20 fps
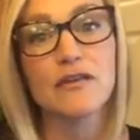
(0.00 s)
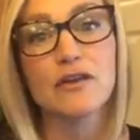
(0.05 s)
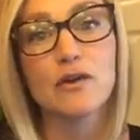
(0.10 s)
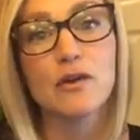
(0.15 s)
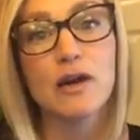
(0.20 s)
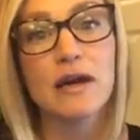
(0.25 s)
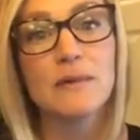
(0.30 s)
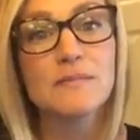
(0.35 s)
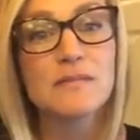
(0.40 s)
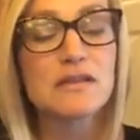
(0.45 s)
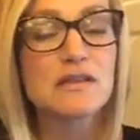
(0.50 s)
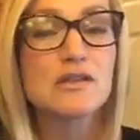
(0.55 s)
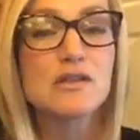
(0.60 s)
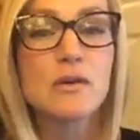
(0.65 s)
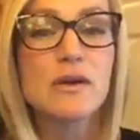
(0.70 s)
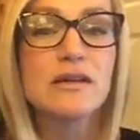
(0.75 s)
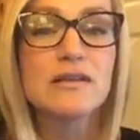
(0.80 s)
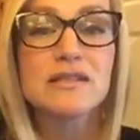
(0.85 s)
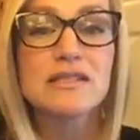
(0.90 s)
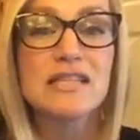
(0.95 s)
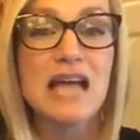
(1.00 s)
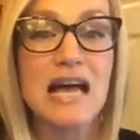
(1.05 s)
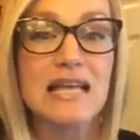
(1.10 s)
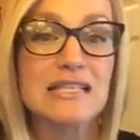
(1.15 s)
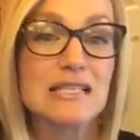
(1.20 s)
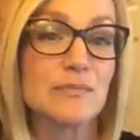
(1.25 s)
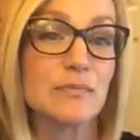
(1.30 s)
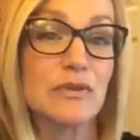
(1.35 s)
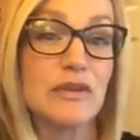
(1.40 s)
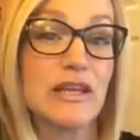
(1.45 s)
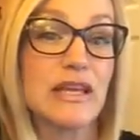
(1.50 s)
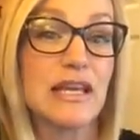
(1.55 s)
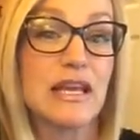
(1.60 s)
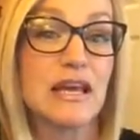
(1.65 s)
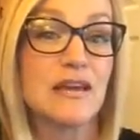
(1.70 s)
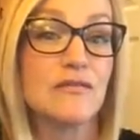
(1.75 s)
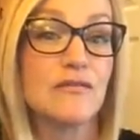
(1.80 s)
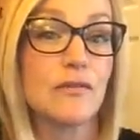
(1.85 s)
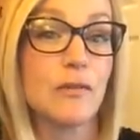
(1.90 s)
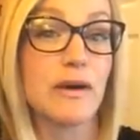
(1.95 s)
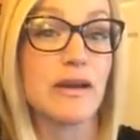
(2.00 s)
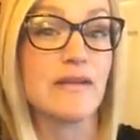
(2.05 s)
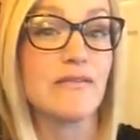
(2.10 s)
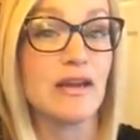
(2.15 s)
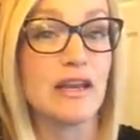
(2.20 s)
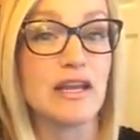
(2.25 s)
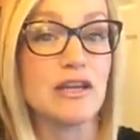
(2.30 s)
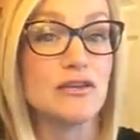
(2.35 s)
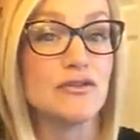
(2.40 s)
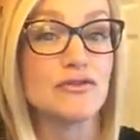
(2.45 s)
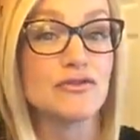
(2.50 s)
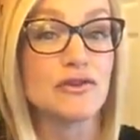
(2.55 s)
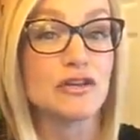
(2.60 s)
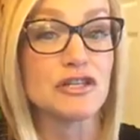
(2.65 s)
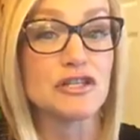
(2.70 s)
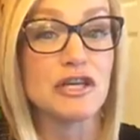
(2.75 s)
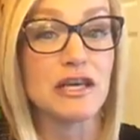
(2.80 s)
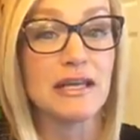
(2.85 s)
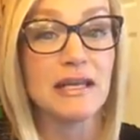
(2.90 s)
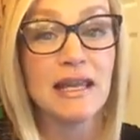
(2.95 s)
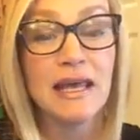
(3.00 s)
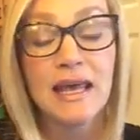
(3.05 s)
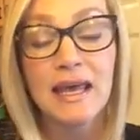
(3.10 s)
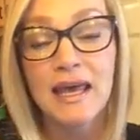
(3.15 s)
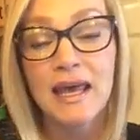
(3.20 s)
The soil's not deplete and void of any nutrition.